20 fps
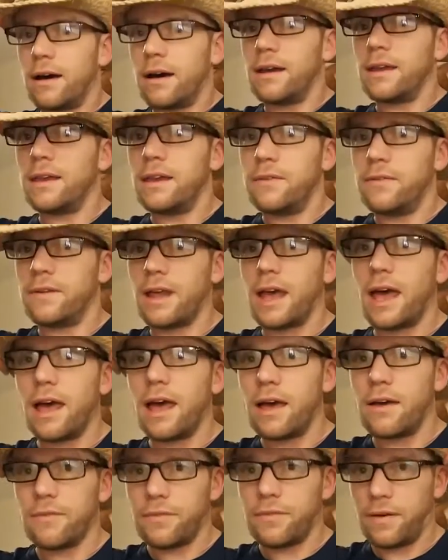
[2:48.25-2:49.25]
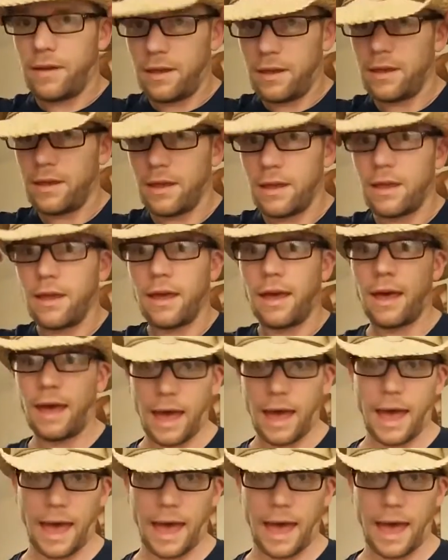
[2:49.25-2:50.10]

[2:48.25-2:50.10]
I even have a